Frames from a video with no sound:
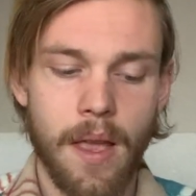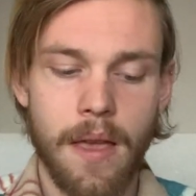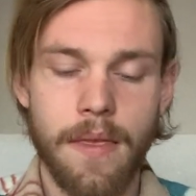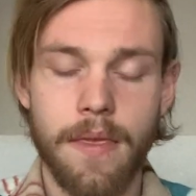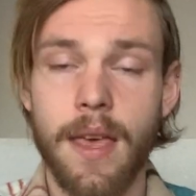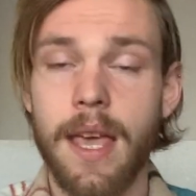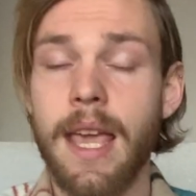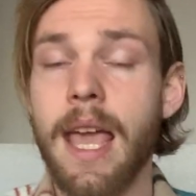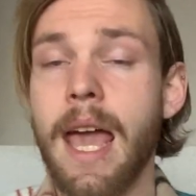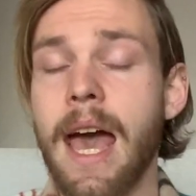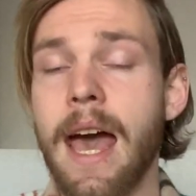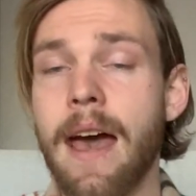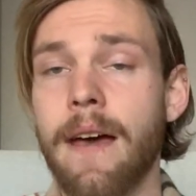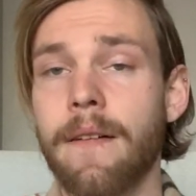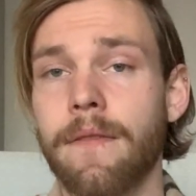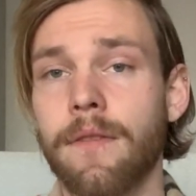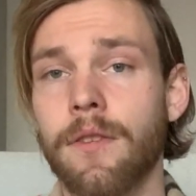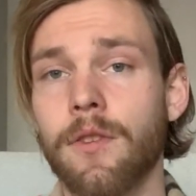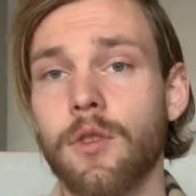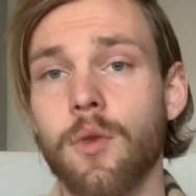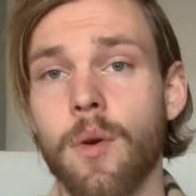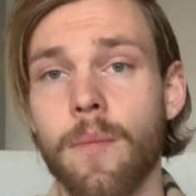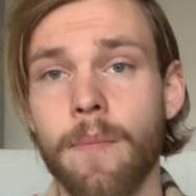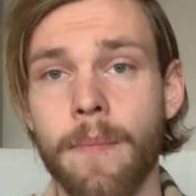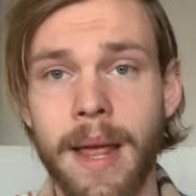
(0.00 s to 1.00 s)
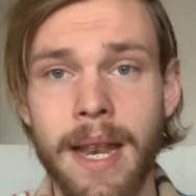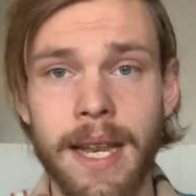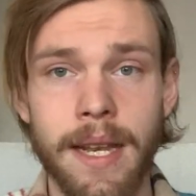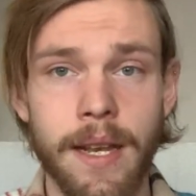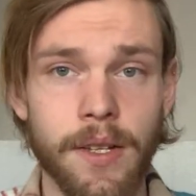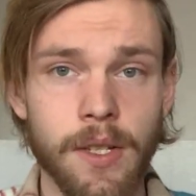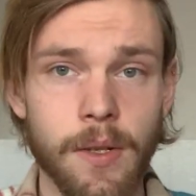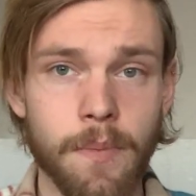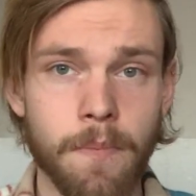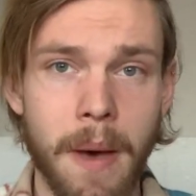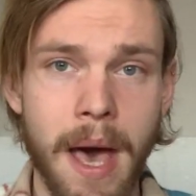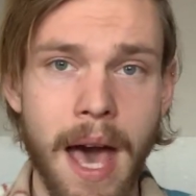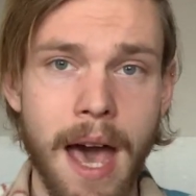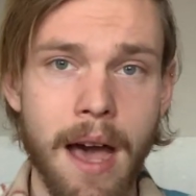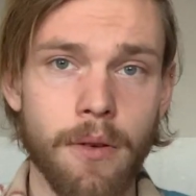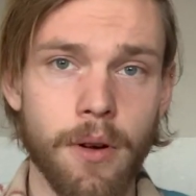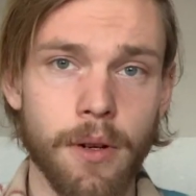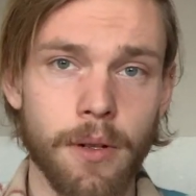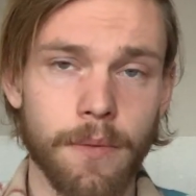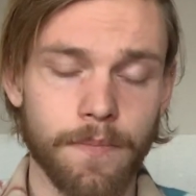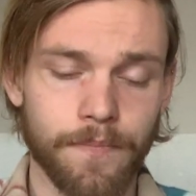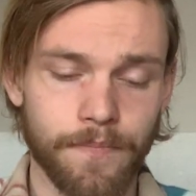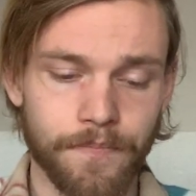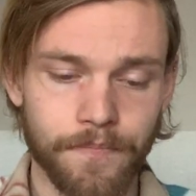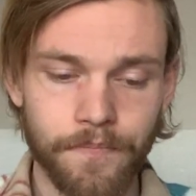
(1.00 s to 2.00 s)
they have tremendous
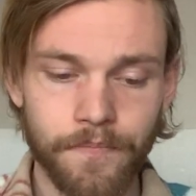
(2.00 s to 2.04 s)
power.